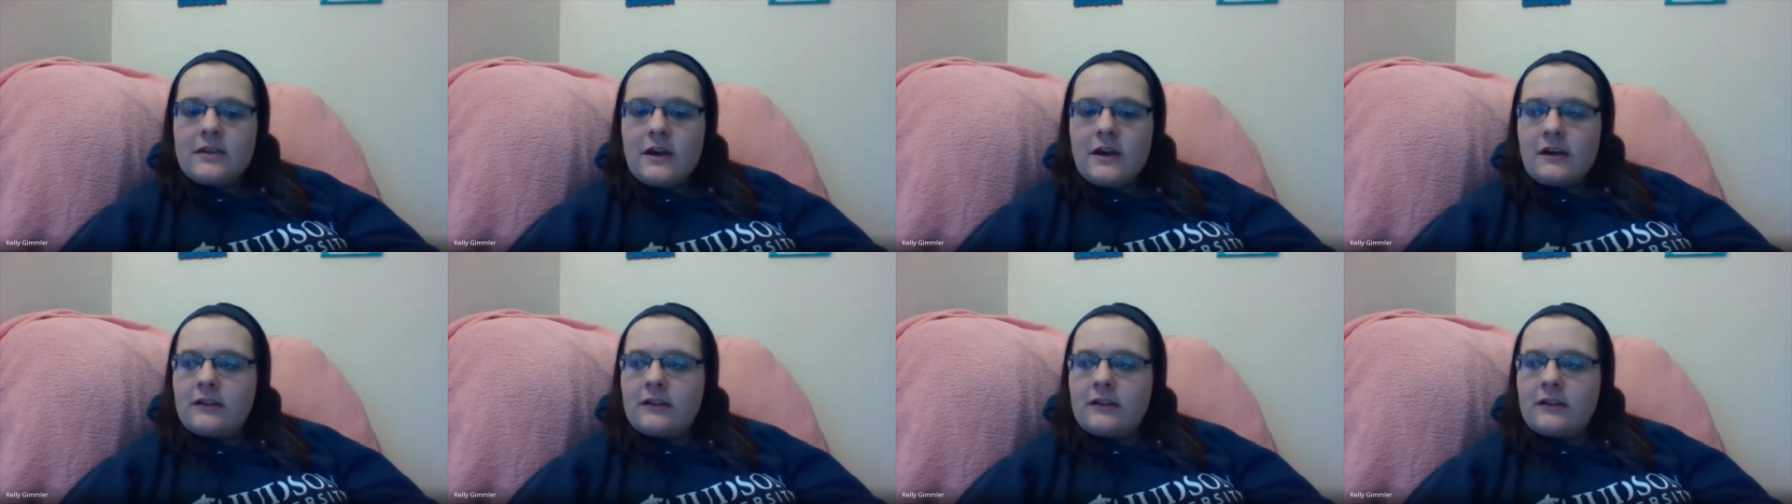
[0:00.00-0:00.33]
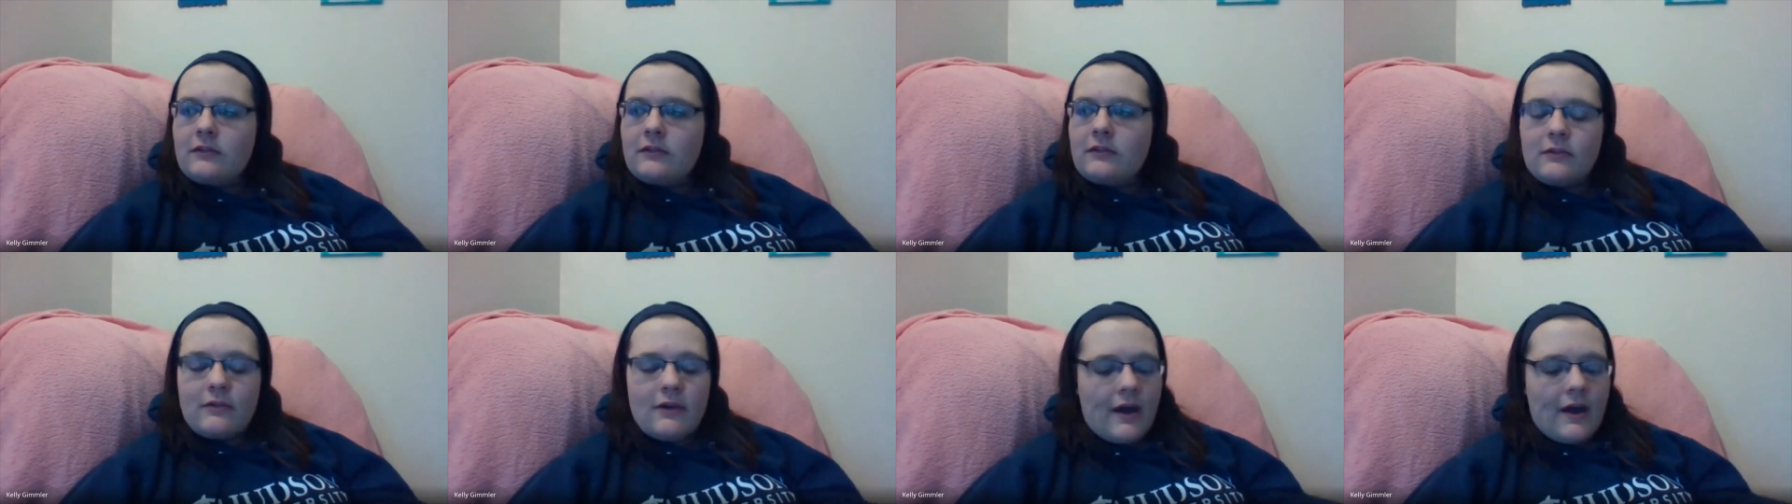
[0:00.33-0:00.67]

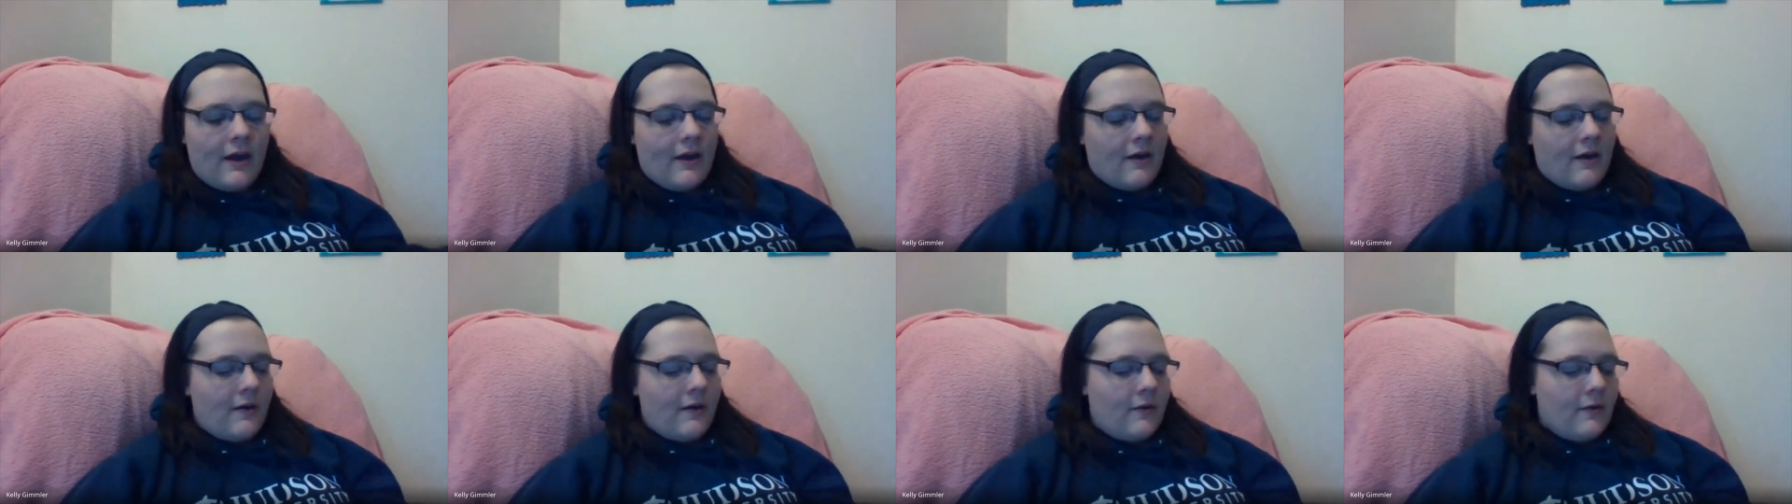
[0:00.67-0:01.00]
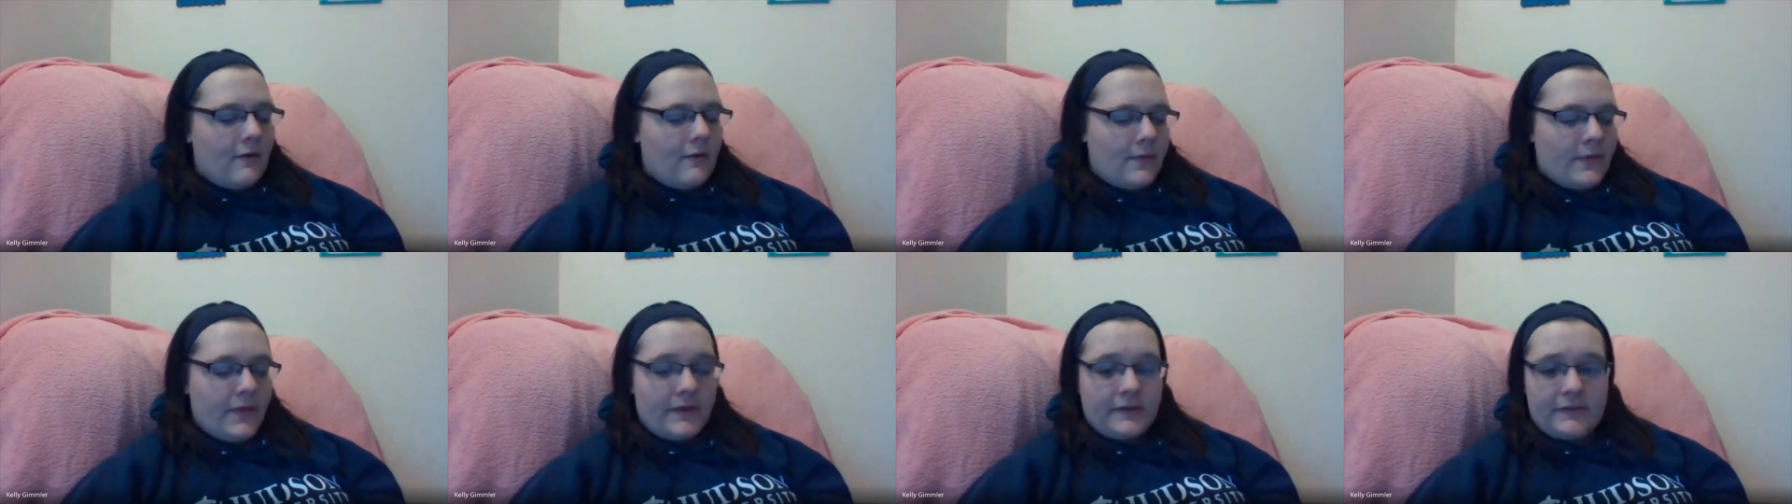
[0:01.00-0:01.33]
talk through
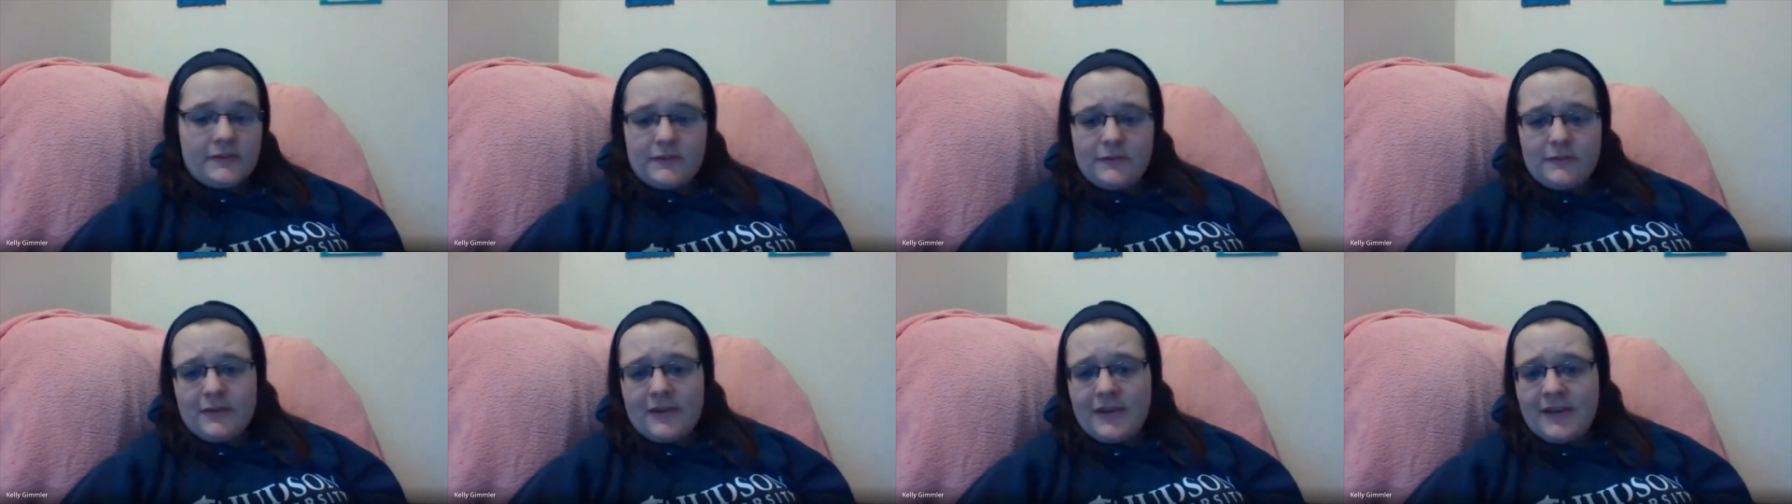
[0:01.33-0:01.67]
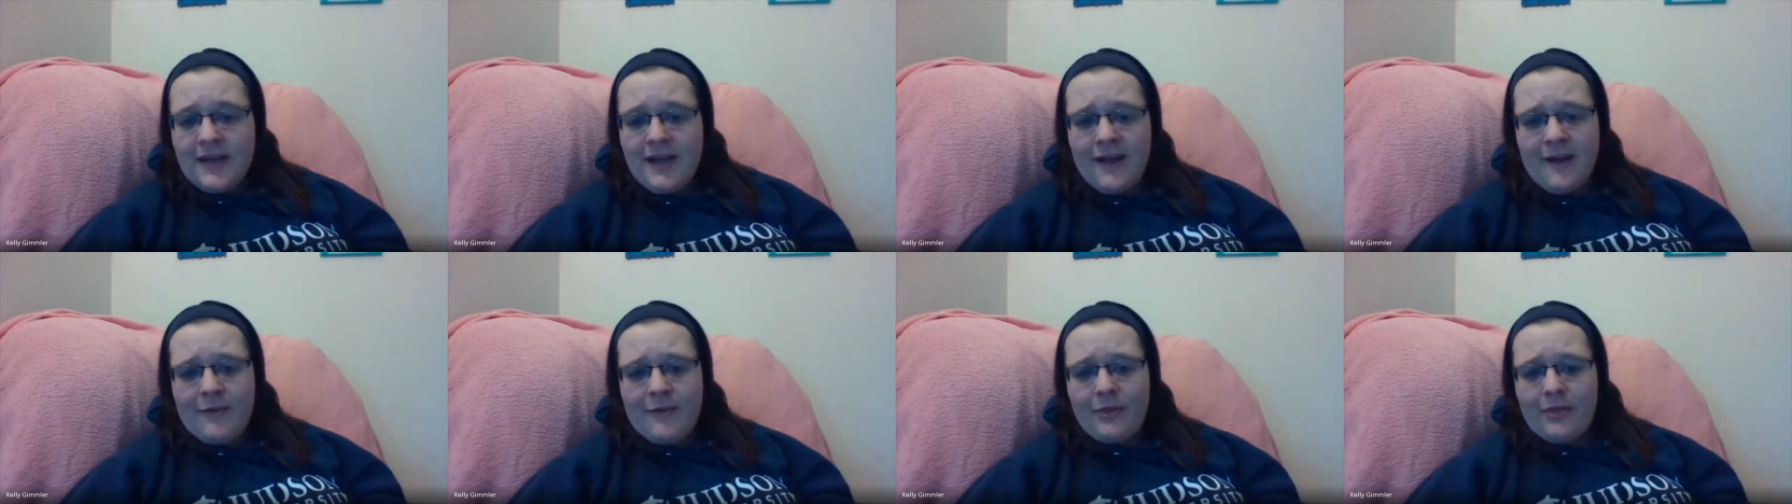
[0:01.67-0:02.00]
how they're
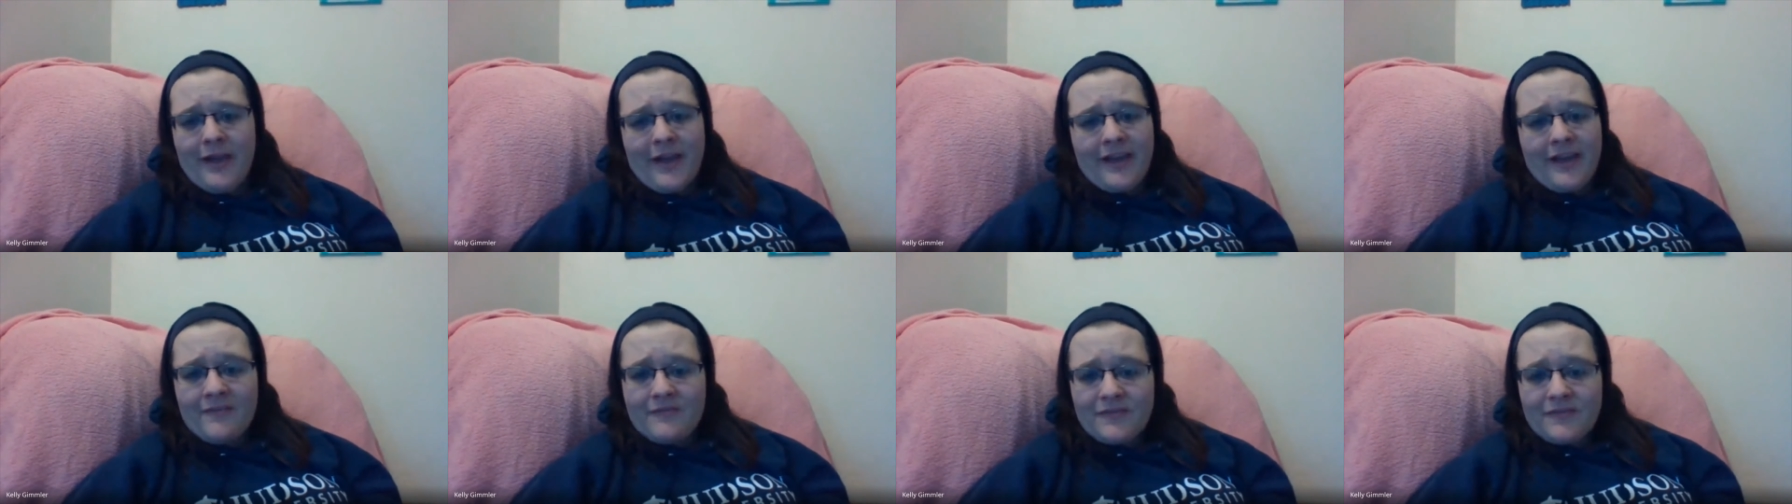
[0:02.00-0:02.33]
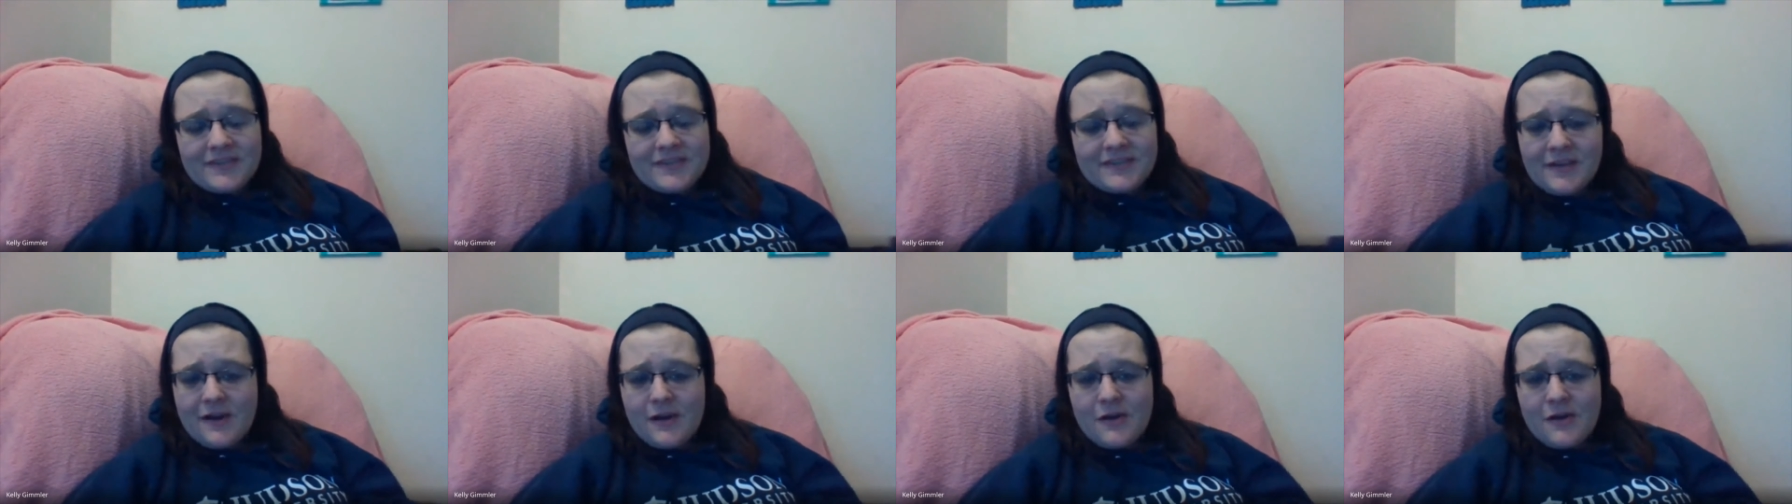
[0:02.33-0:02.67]
doing, how
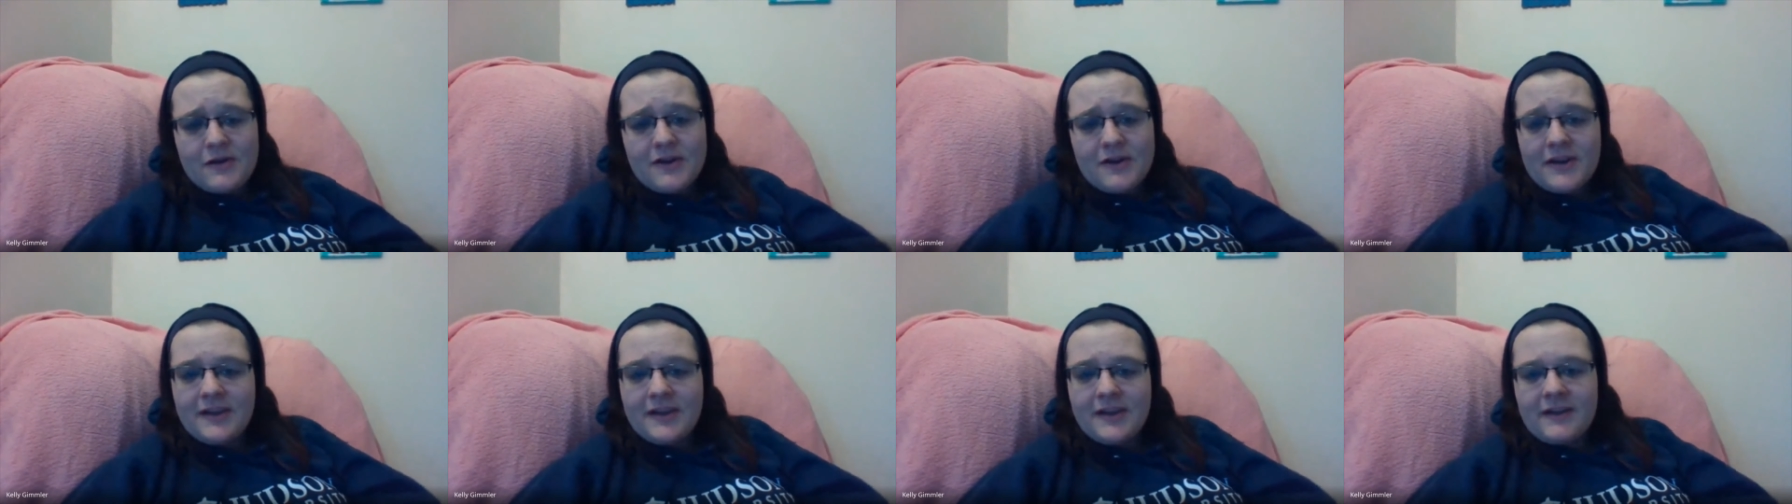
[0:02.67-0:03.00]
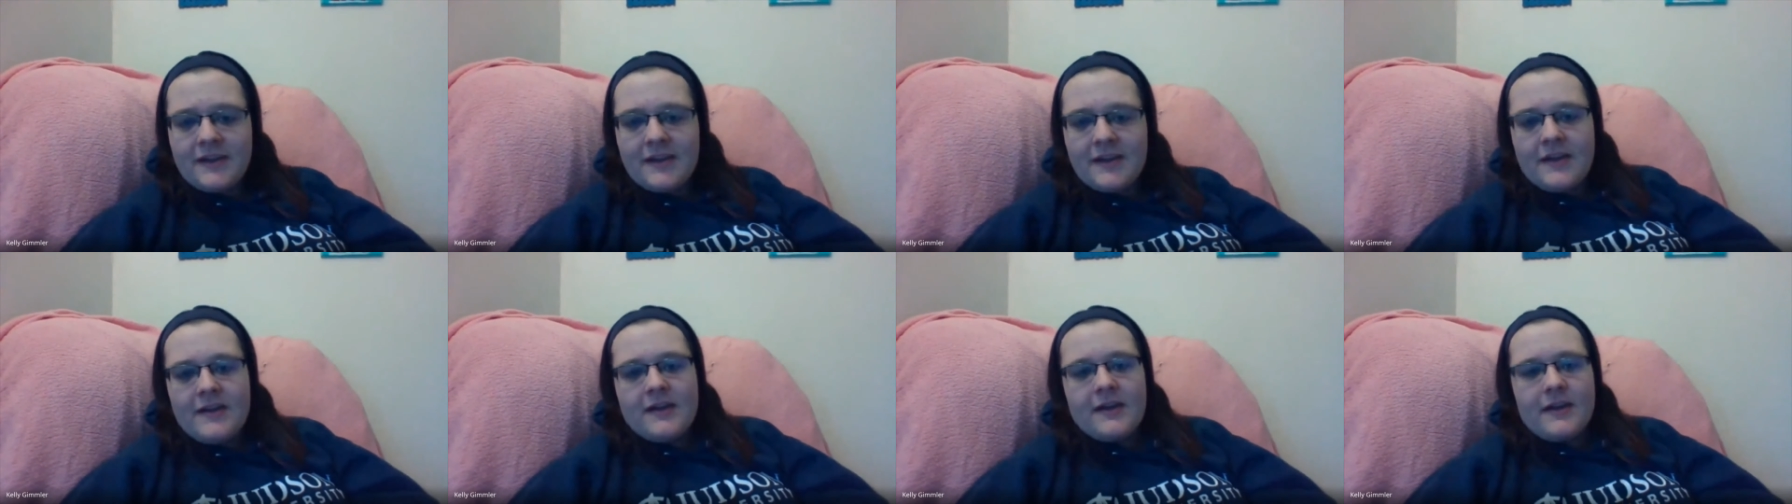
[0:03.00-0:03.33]
life is
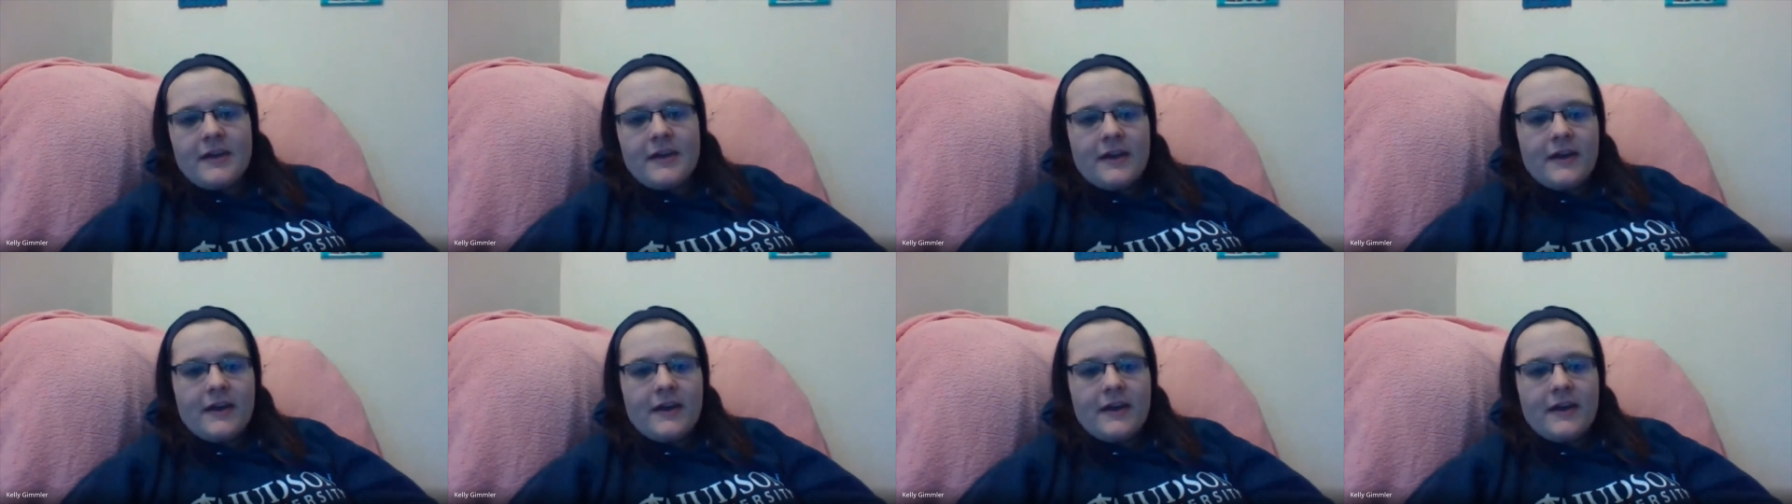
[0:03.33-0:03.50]
going,